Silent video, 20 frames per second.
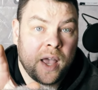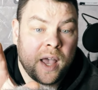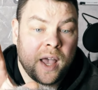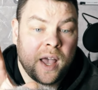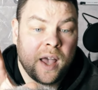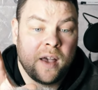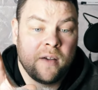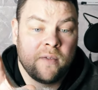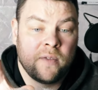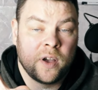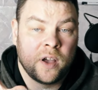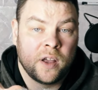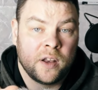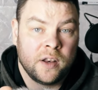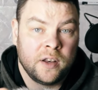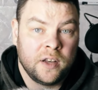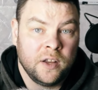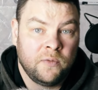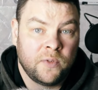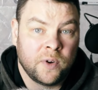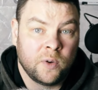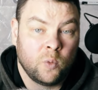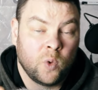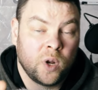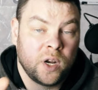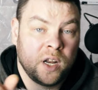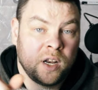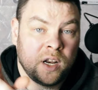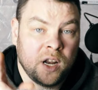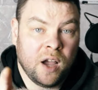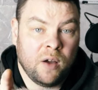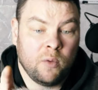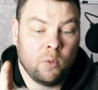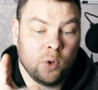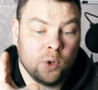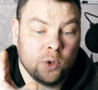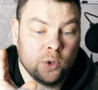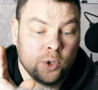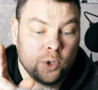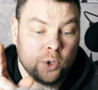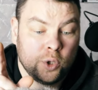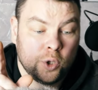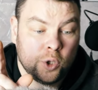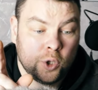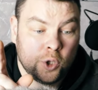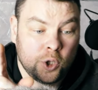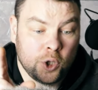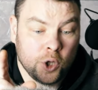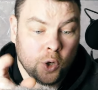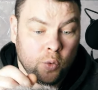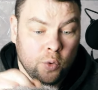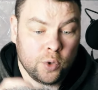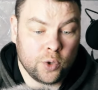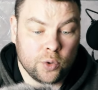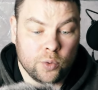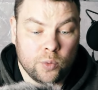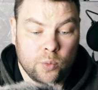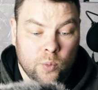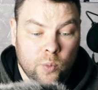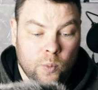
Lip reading: have a different one, and I will show you.